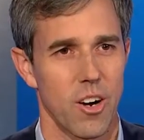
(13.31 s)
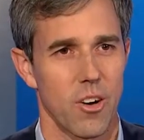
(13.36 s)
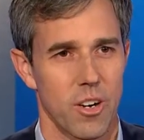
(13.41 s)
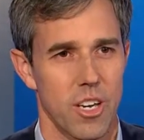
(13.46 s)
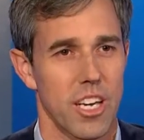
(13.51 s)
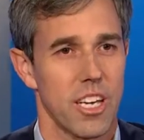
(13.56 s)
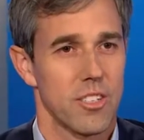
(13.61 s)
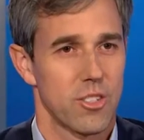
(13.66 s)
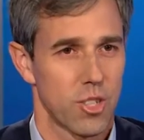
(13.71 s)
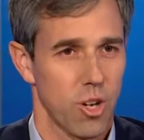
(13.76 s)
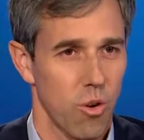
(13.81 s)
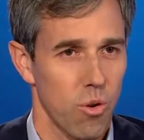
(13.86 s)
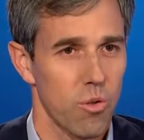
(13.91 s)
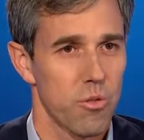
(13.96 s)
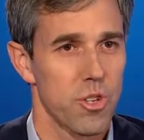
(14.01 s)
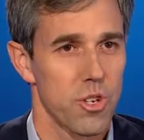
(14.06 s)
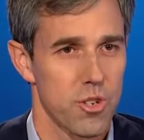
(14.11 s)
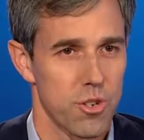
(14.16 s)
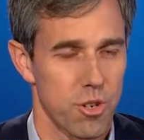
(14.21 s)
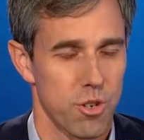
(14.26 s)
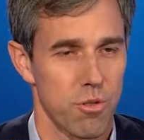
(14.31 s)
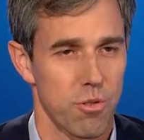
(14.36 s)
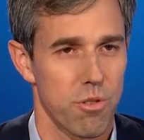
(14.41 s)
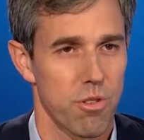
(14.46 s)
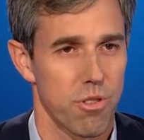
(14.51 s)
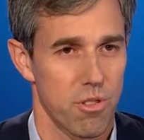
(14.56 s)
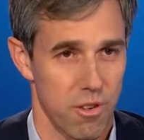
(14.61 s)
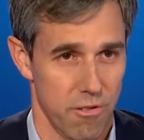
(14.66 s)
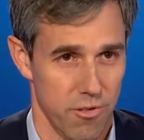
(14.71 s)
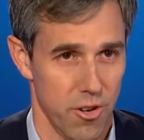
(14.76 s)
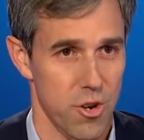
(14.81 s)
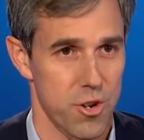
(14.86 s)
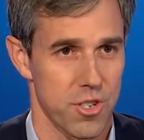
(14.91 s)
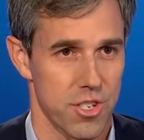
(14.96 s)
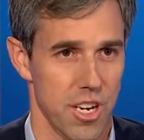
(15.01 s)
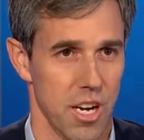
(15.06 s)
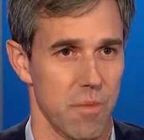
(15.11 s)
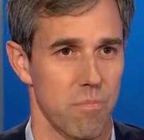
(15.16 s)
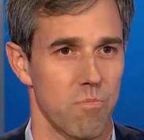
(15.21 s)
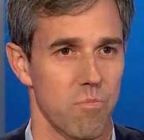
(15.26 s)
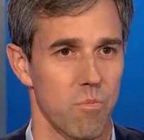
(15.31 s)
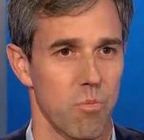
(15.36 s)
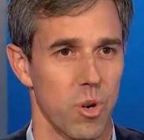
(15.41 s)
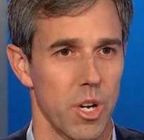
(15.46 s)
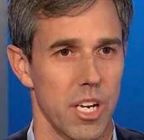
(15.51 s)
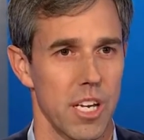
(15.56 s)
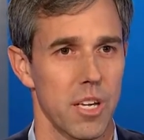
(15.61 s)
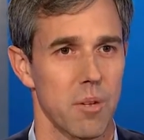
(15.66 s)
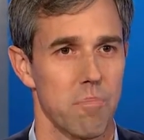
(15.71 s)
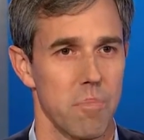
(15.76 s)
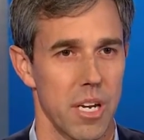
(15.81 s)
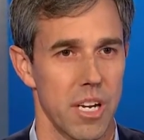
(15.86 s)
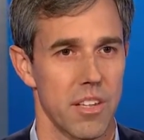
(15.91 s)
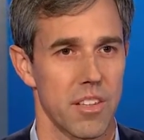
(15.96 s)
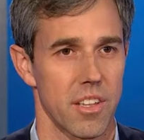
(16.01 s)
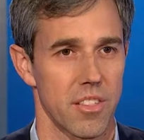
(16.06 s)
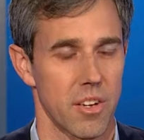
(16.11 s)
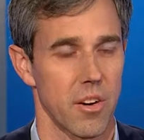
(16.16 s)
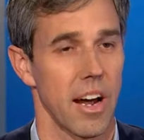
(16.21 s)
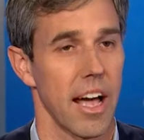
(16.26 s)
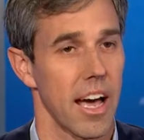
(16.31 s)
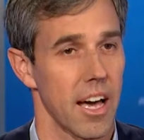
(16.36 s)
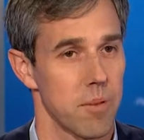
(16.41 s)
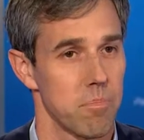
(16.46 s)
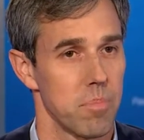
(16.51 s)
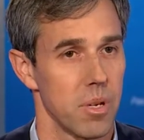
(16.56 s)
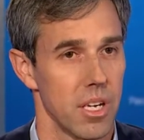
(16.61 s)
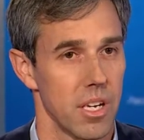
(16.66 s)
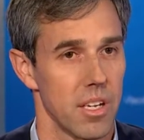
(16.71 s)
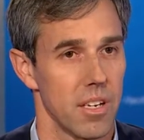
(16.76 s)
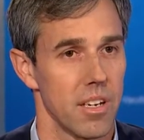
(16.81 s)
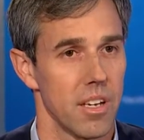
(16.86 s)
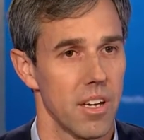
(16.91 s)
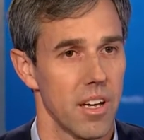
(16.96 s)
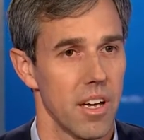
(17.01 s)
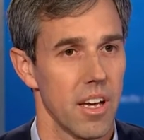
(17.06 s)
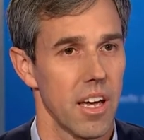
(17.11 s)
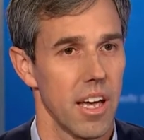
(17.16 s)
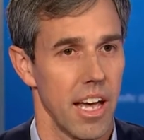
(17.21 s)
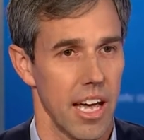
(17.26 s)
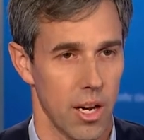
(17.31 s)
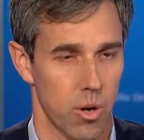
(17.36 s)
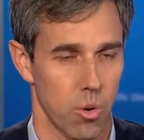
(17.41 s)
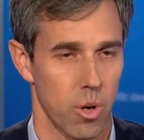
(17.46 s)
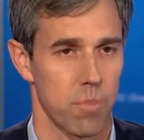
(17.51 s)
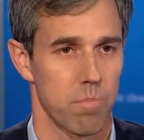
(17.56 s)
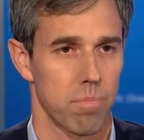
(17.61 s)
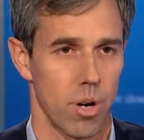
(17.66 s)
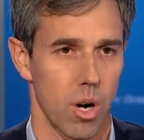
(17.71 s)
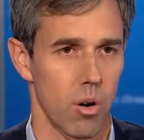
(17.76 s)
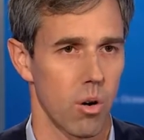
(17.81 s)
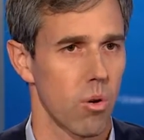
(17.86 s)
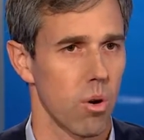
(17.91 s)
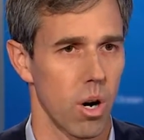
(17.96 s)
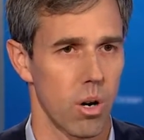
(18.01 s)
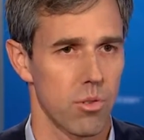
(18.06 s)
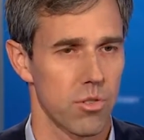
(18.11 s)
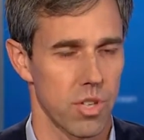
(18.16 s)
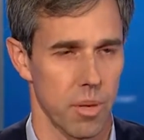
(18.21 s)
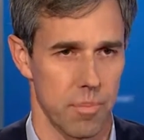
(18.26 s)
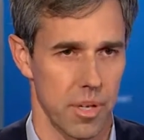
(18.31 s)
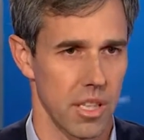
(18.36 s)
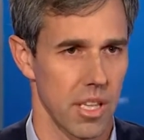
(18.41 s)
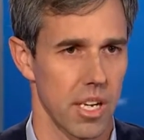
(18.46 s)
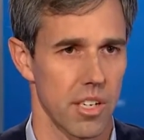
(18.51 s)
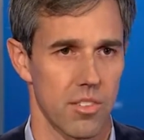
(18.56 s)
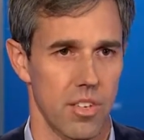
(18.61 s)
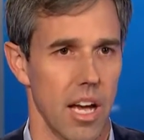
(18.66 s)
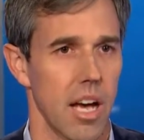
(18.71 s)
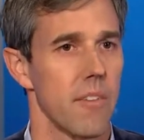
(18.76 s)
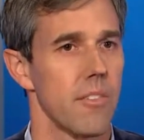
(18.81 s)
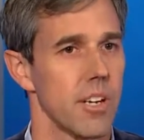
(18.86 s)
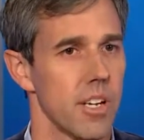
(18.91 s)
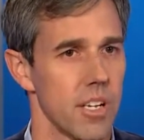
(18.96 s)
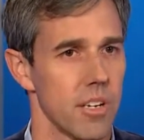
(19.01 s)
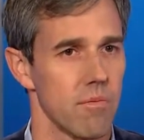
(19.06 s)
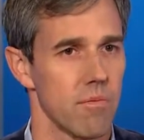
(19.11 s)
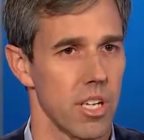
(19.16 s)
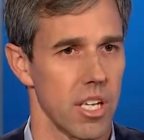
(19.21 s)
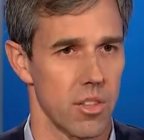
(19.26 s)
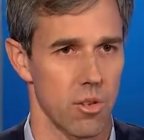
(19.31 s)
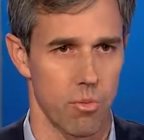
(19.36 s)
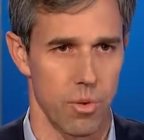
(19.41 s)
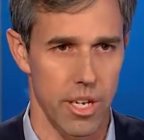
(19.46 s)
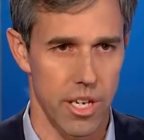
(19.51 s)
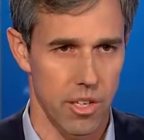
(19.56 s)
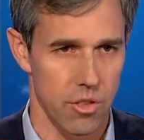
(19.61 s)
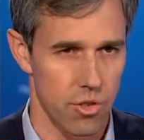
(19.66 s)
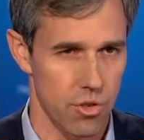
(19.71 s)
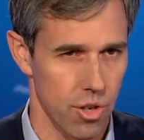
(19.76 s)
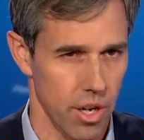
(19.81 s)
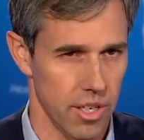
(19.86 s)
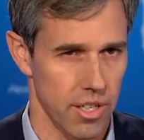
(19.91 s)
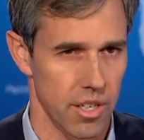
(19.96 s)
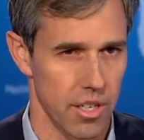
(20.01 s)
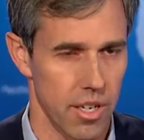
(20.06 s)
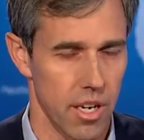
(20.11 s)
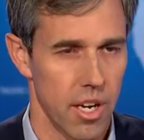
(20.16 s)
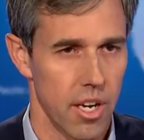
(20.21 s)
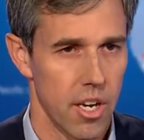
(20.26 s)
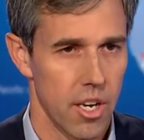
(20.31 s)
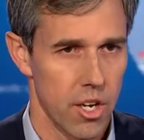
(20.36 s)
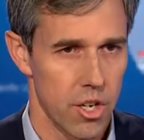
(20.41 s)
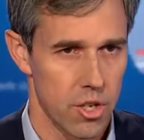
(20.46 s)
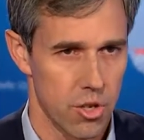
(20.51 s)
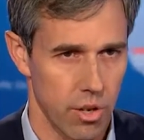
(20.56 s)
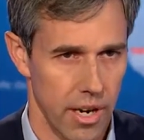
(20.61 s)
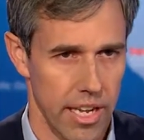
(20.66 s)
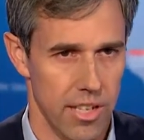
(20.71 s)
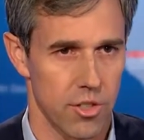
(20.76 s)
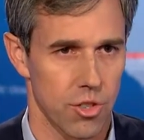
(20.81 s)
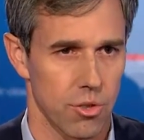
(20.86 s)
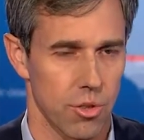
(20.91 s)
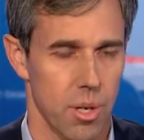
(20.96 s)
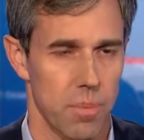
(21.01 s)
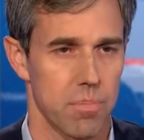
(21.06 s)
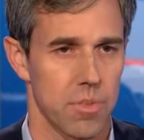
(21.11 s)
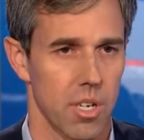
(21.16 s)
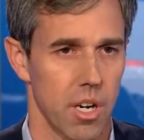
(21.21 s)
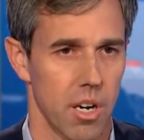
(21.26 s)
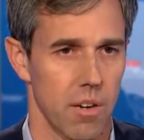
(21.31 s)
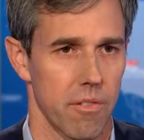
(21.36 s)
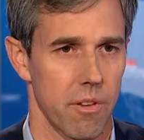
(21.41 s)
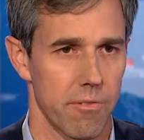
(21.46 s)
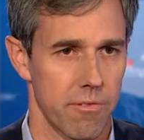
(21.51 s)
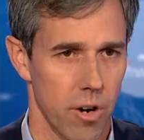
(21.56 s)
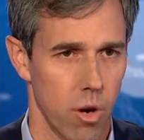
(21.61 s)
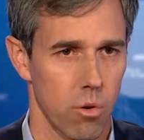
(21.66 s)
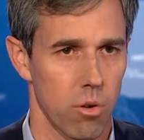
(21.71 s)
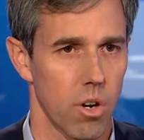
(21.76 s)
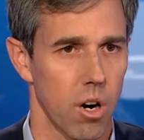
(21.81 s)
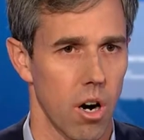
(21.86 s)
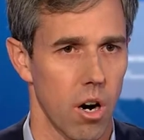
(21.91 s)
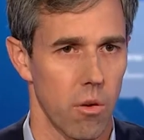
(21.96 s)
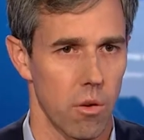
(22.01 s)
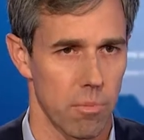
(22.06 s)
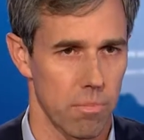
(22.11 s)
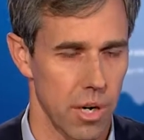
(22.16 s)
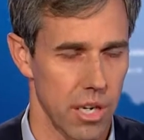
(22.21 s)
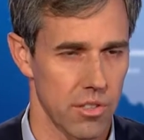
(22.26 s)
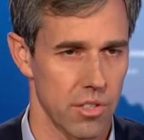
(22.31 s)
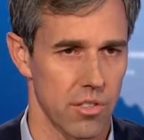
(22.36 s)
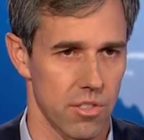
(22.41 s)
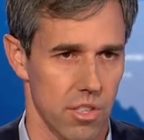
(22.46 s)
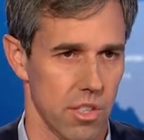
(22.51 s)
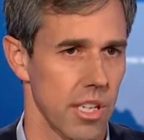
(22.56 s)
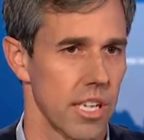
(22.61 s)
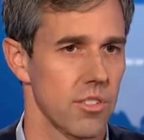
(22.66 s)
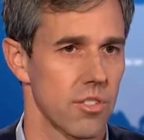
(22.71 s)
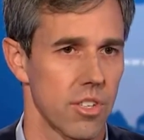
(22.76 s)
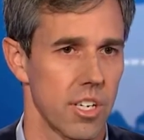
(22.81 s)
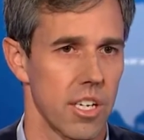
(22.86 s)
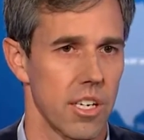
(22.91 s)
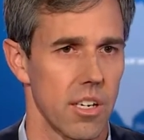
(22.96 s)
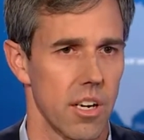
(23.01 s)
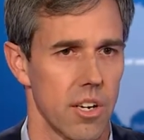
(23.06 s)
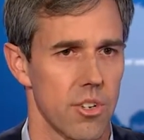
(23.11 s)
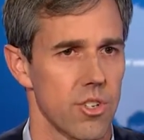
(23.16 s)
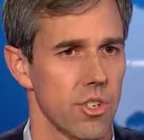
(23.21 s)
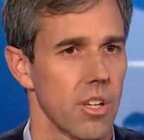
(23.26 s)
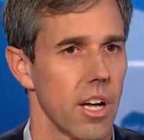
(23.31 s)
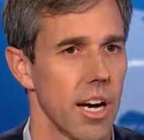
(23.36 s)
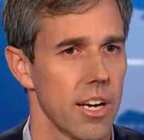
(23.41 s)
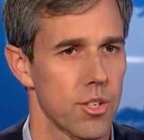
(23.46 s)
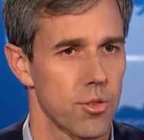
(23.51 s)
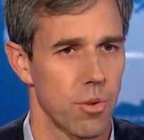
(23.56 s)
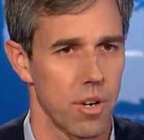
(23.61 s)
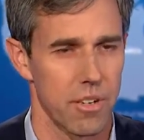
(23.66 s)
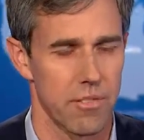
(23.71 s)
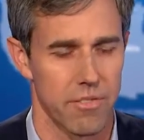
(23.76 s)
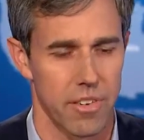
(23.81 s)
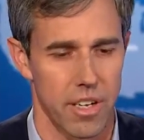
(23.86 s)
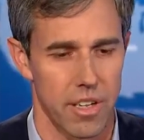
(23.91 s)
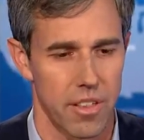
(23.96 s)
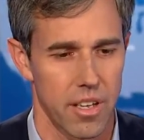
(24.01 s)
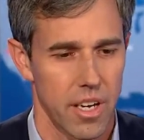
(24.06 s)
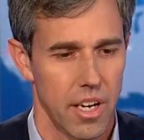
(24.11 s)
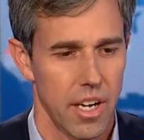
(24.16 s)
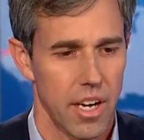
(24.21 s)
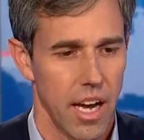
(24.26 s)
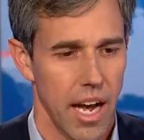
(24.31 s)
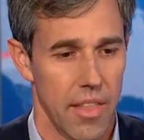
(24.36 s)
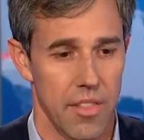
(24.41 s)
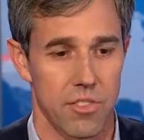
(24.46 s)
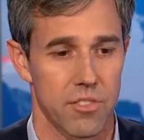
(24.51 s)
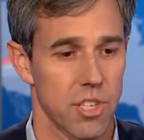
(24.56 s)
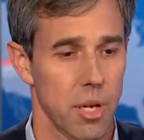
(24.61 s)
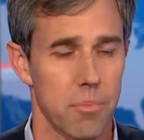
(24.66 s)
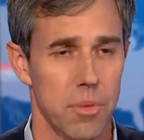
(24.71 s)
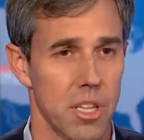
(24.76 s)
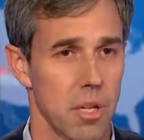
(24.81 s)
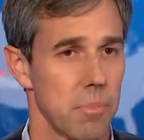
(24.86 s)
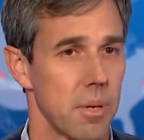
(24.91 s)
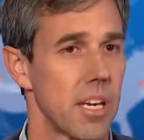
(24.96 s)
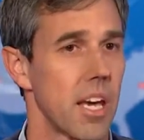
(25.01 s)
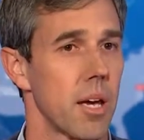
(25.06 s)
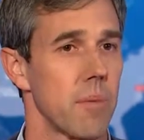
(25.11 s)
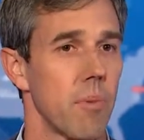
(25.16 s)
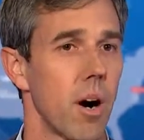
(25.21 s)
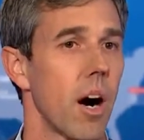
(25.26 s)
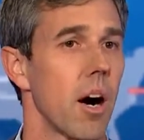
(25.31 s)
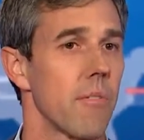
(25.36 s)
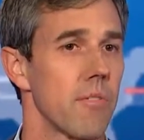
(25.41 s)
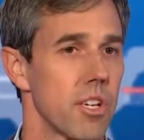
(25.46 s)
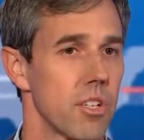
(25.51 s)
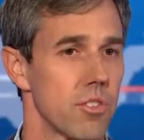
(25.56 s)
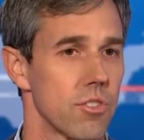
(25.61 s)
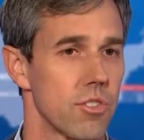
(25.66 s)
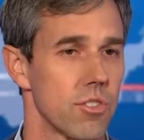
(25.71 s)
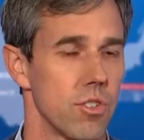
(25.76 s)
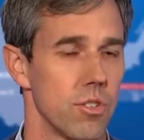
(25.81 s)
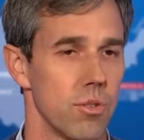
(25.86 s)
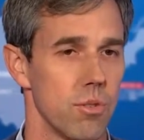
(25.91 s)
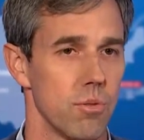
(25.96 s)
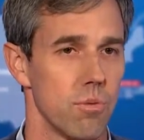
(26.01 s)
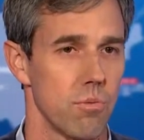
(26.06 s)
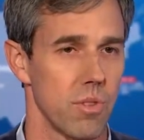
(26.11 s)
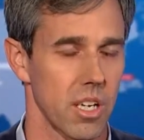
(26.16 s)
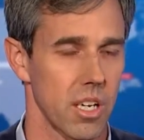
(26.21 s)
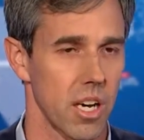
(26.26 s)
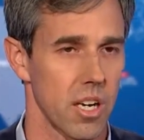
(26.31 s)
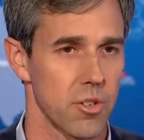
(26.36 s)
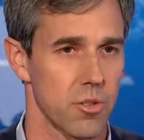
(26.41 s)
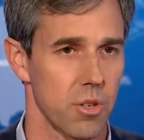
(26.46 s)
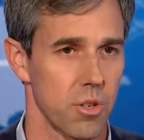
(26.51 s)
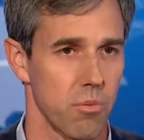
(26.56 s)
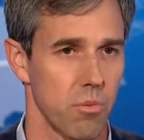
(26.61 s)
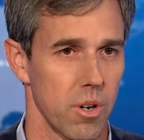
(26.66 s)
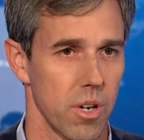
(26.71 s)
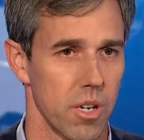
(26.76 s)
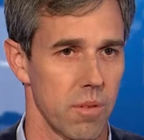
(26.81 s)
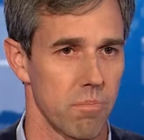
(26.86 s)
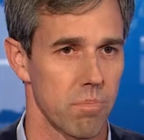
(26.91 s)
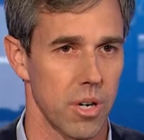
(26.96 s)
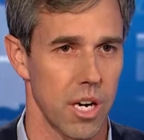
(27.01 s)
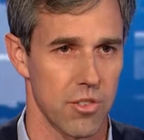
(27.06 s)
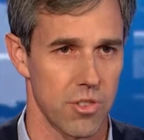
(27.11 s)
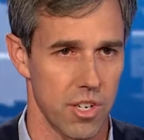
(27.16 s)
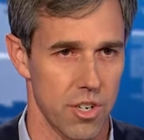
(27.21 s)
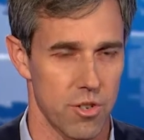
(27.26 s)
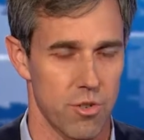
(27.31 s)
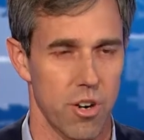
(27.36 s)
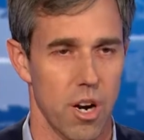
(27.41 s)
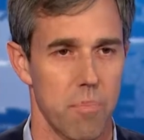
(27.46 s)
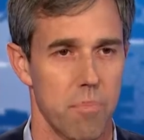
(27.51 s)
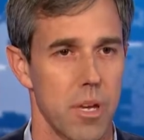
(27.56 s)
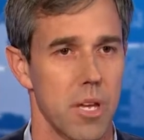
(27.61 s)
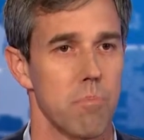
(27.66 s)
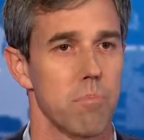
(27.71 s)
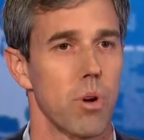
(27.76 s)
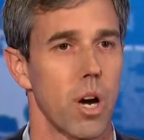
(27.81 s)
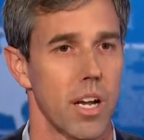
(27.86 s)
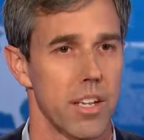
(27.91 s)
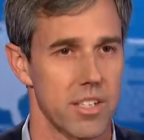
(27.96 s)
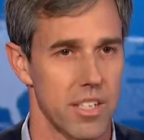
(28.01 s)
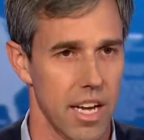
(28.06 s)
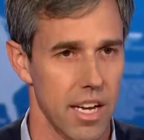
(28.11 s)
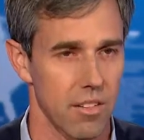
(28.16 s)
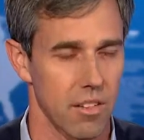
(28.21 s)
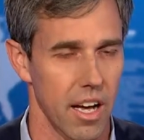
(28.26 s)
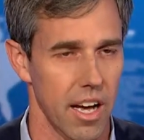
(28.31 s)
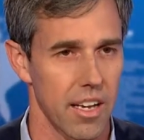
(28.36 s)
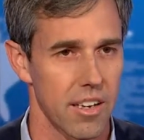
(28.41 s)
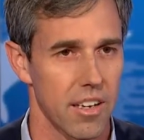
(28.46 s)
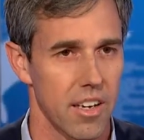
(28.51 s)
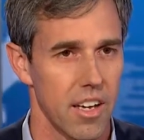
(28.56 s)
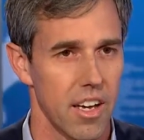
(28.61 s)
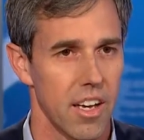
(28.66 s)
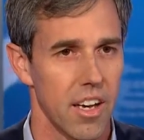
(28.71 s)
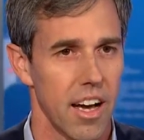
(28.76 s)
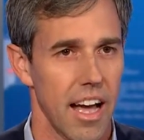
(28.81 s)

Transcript: You know, he told the truth the first time when he admitted that there had been a quid pro quo, something that is evident in the reconstructed transcript of the phone call with President Zelensky on July 25th, and then something that became obvious to the country when President Trump, in broad daylight,